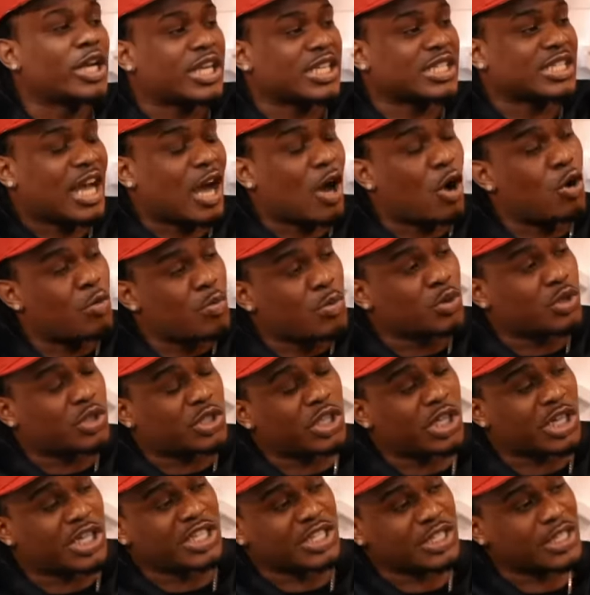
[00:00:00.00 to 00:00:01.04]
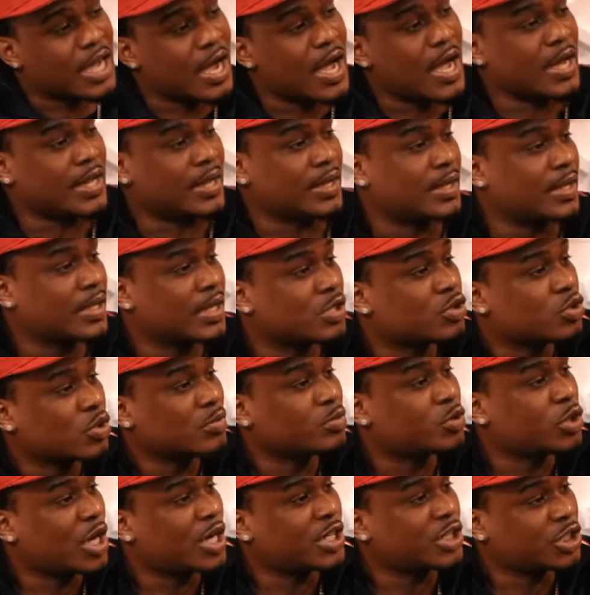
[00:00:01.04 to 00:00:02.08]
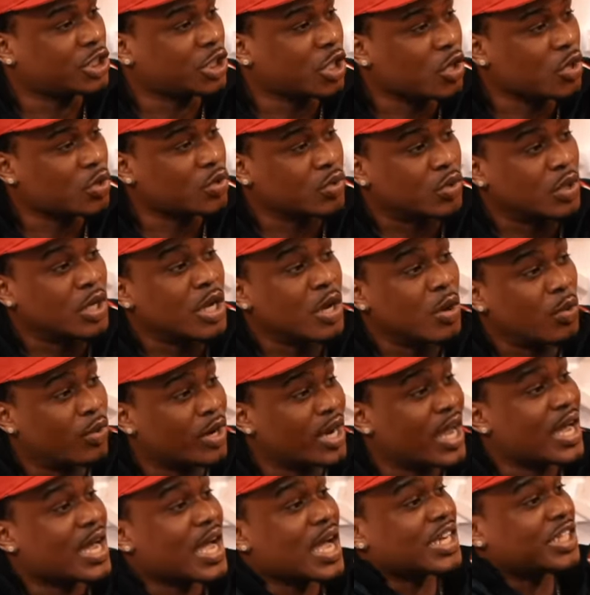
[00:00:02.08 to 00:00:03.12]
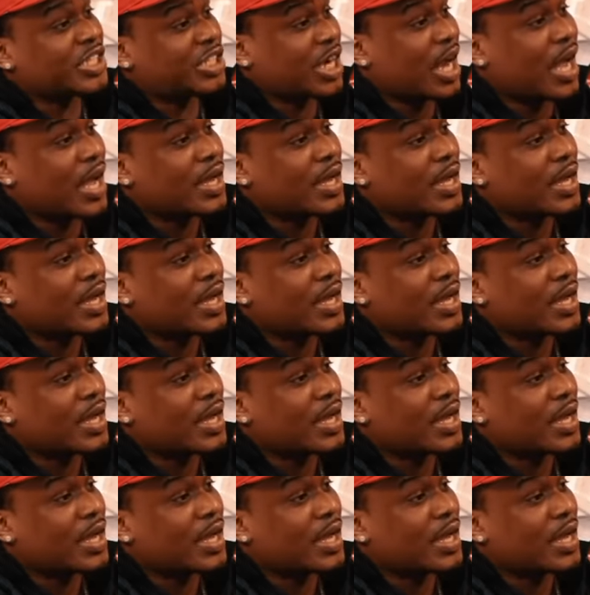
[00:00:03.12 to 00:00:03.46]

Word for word: Uda because I almost took his gun. That's what I'm trying to show you. But when I got